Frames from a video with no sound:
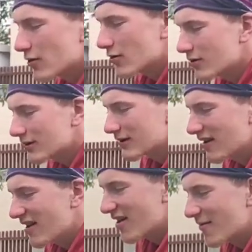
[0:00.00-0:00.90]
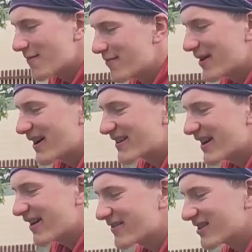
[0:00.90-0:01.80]
rotors, but
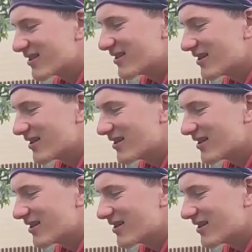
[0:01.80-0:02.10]
after